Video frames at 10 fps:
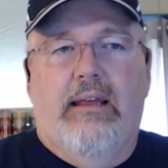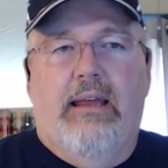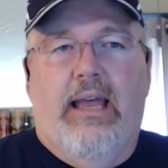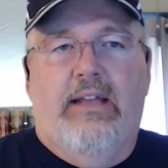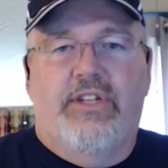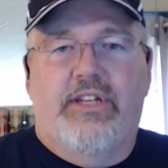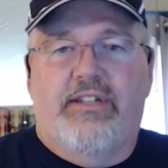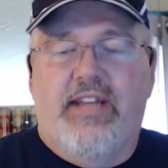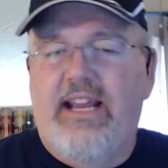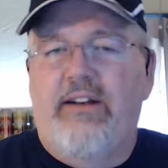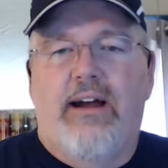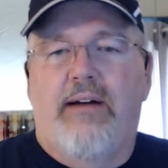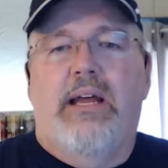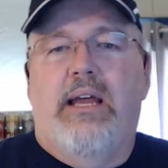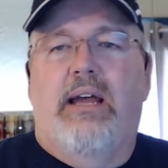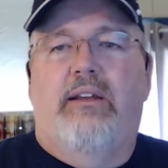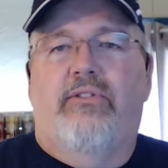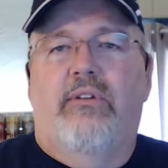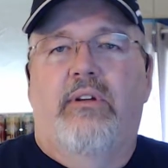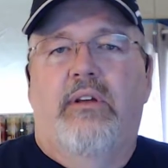has a detainer out by
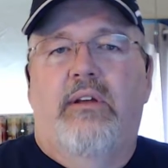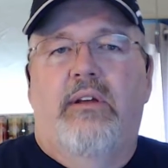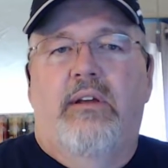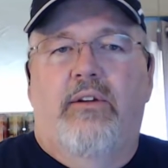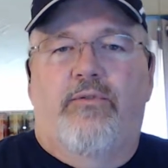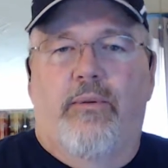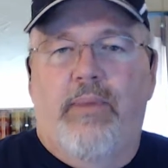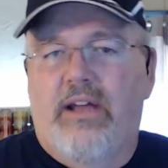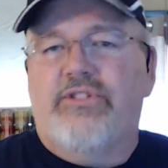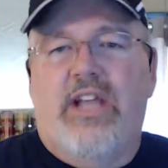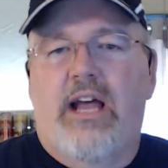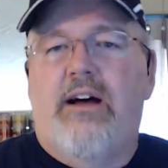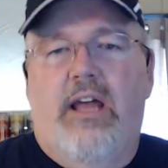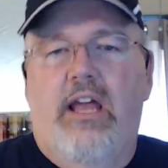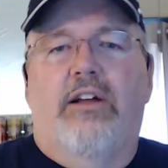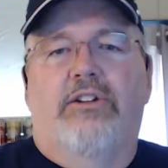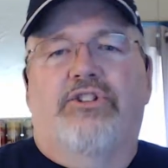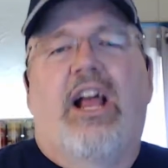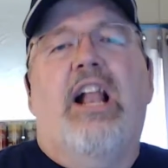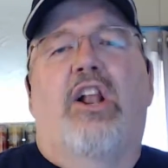ICE from El
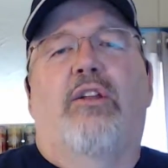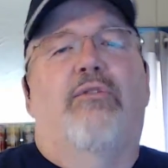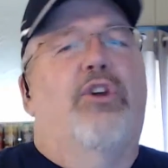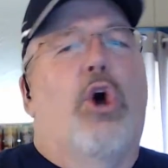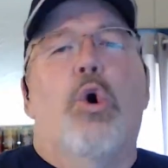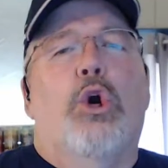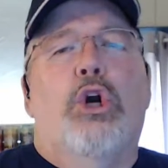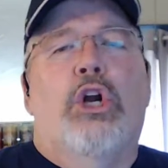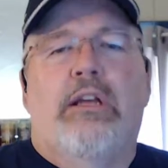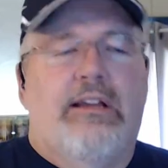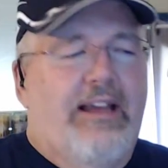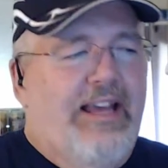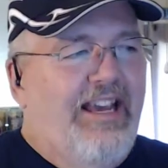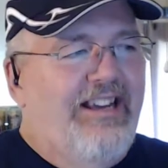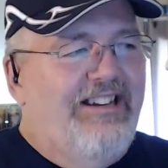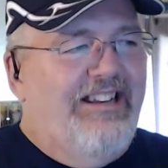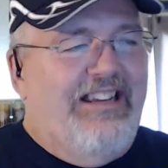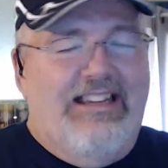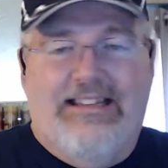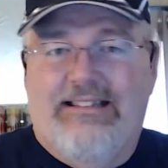Salvador, and
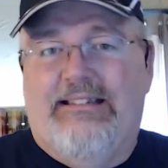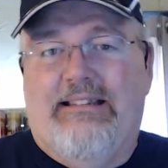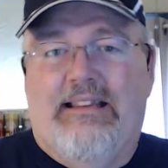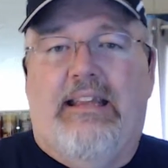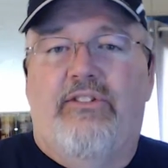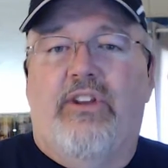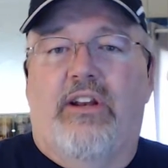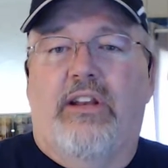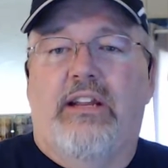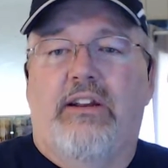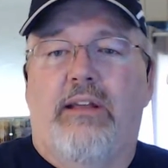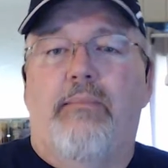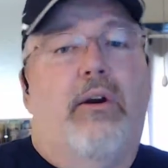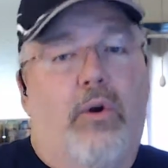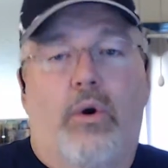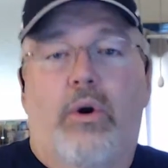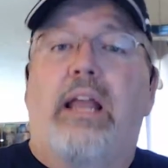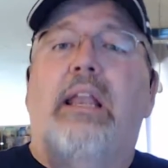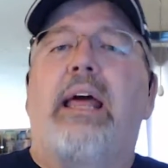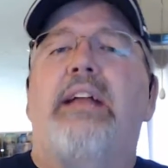he's an illegal immigrant, or
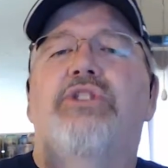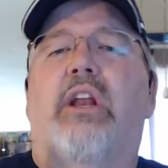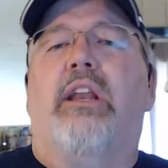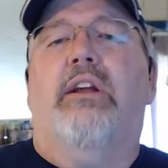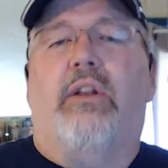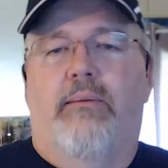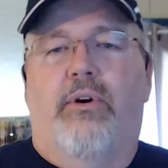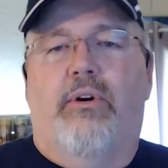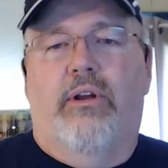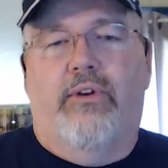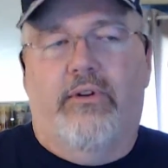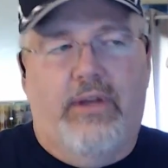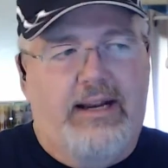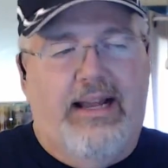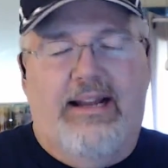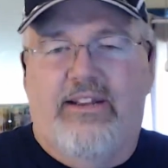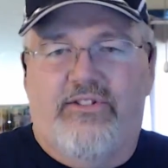alleged illegal immigrant. I guess the